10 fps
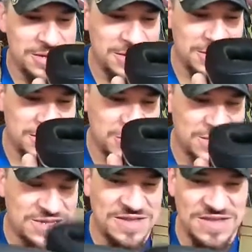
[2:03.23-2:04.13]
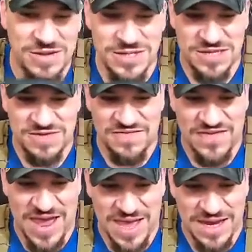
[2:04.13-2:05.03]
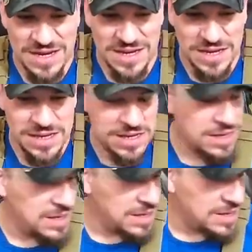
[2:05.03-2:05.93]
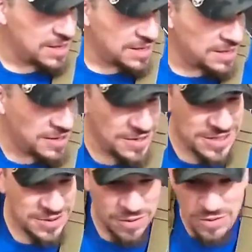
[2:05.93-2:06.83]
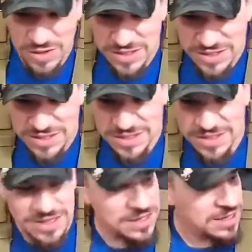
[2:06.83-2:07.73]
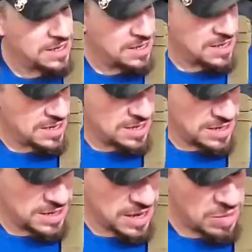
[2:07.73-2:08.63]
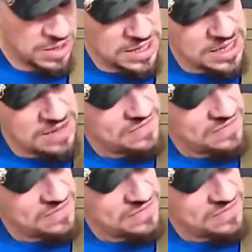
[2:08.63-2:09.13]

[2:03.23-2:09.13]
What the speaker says: those is fat. Here's the old ones. I believe